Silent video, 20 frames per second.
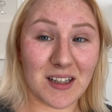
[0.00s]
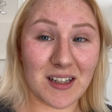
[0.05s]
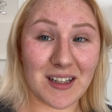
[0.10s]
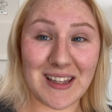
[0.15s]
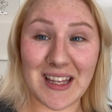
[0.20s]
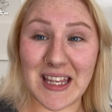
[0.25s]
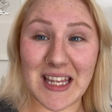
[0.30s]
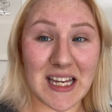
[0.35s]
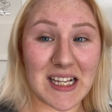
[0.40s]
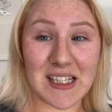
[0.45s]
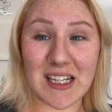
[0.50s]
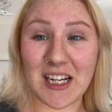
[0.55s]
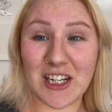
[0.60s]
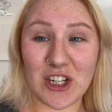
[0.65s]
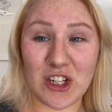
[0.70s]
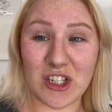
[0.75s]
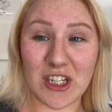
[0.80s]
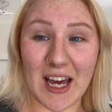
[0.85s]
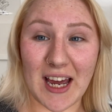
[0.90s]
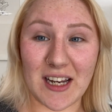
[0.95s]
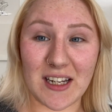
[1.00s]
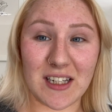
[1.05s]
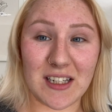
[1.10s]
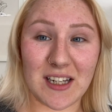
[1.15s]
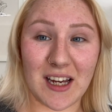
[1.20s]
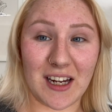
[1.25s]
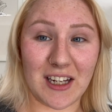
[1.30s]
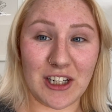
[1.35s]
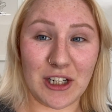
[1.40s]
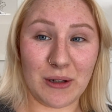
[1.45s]
The things I do to
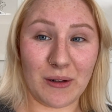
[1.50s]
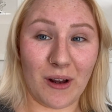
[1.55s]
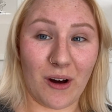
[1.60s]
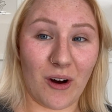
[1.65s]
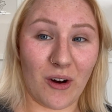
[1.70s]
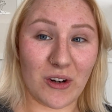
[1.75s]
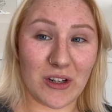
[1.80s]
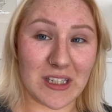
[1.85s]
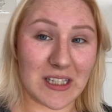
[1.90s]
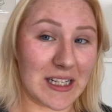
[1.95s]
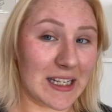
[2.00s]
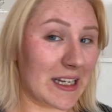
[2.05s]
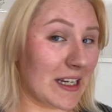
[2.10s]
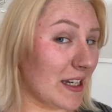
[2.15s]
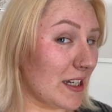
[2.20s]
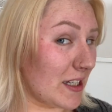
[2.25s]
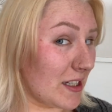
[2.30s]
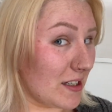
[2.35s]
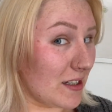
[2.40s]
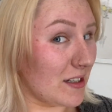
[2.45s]
entertain you lot, honestly.